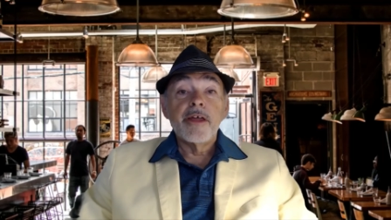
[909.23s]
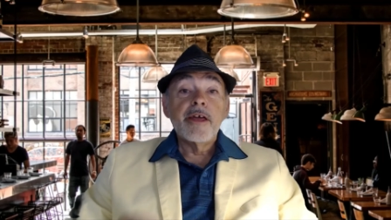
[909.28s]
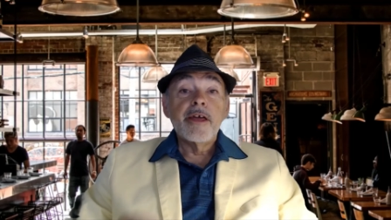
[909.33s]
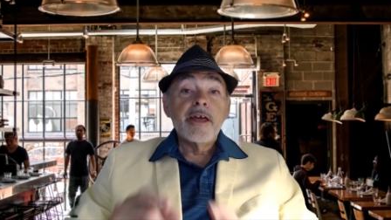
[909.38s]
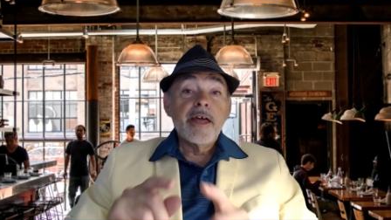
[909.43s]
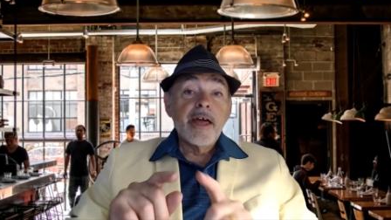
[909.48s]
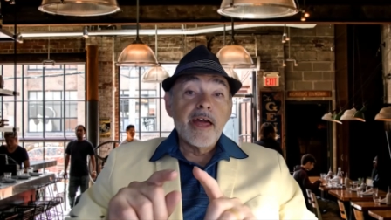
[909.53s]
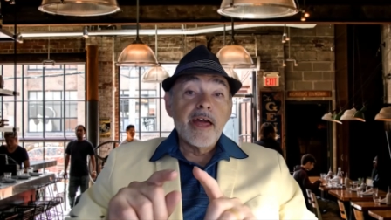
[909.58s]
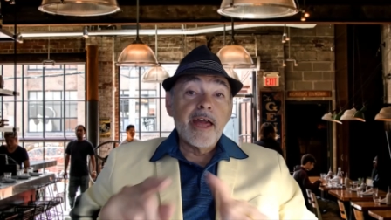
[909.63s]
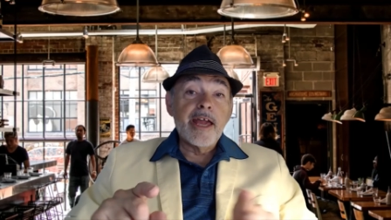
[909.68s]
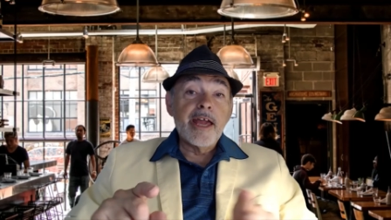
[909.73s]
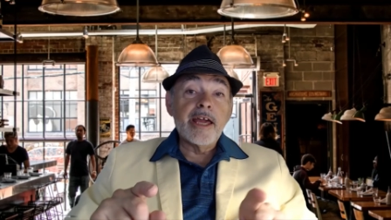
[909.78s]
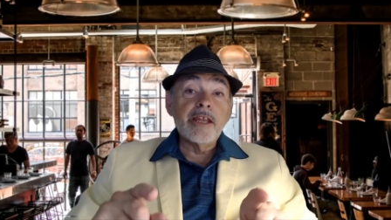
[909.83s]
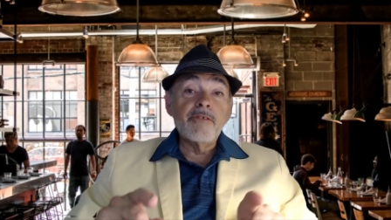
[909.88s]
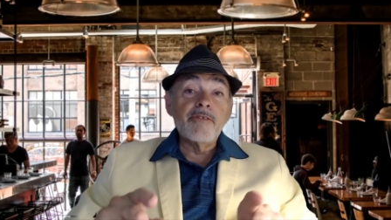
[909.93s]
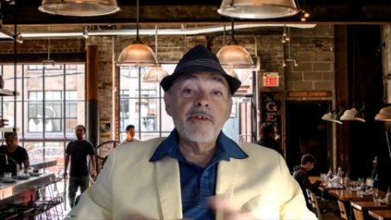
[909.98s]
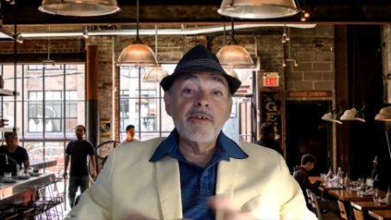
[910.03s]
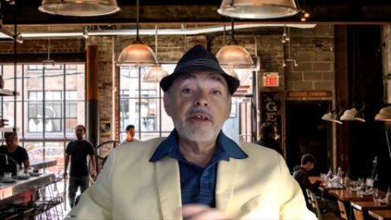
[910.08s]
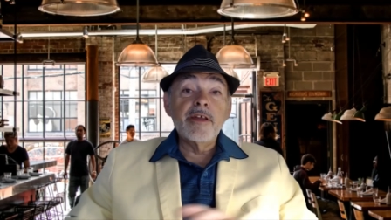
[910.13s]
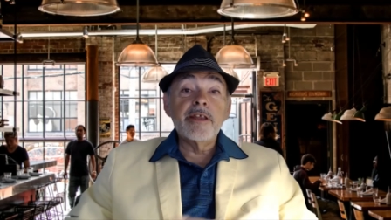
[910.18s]
and
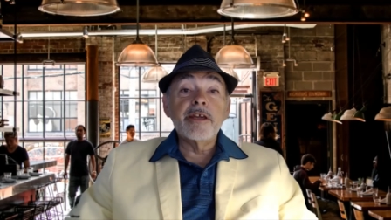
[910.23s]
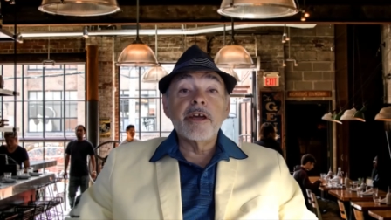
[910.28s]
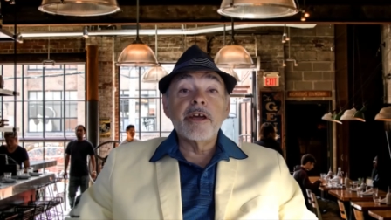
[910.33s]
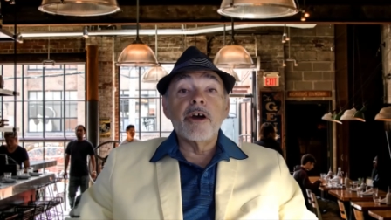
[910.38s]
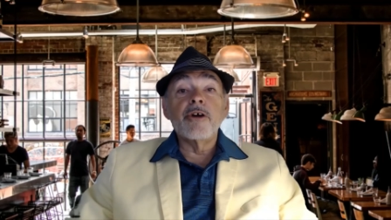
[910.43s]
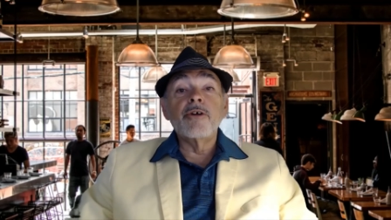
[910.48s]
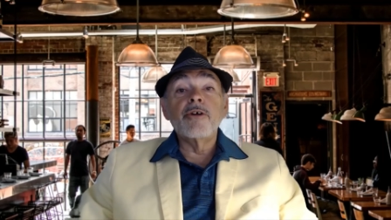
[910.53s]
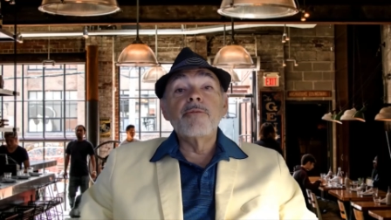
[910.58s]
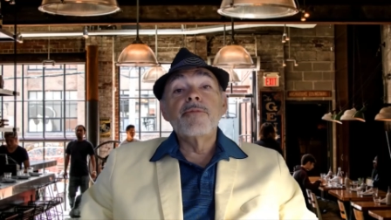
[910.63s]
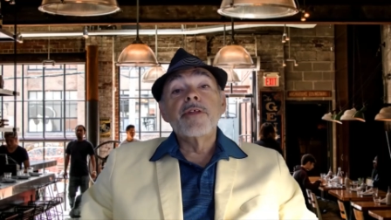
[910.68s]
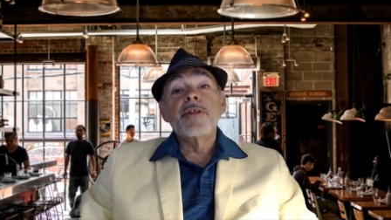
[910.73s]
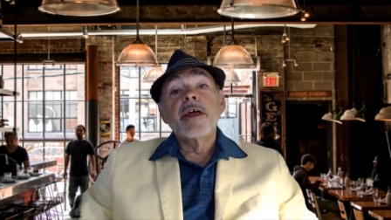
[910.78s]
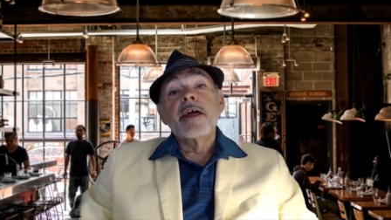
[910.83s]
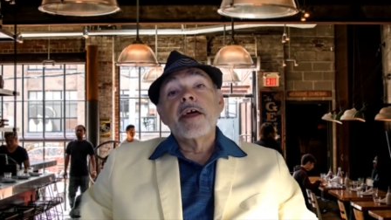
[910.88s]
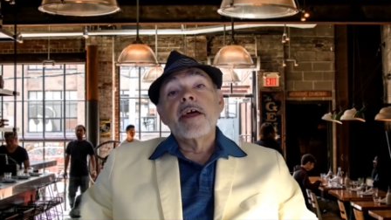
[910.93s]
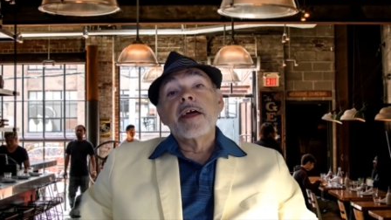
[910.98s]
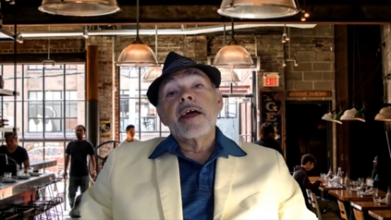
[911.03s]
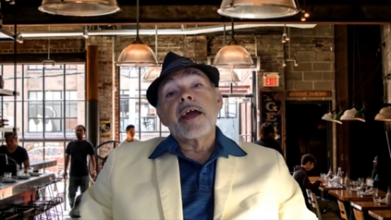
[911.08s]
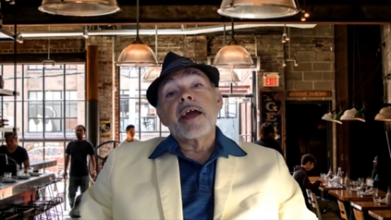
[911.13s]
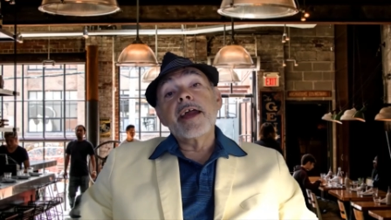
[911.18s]
video,
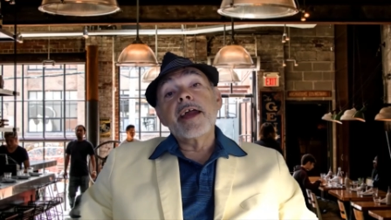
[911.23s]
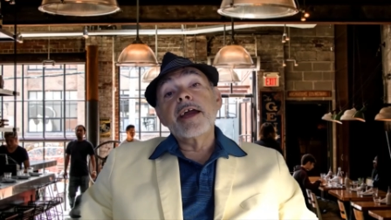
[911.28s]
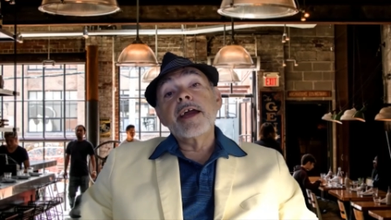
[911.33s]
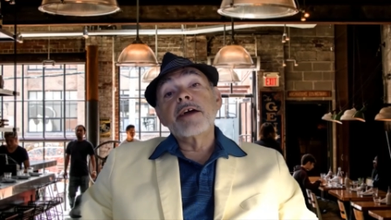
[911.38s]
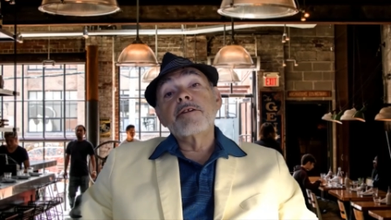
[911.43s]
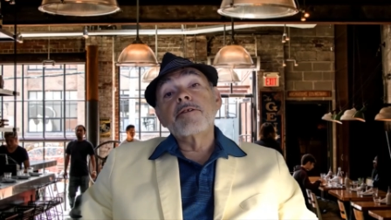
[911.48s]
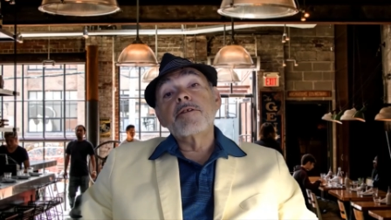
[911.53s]
and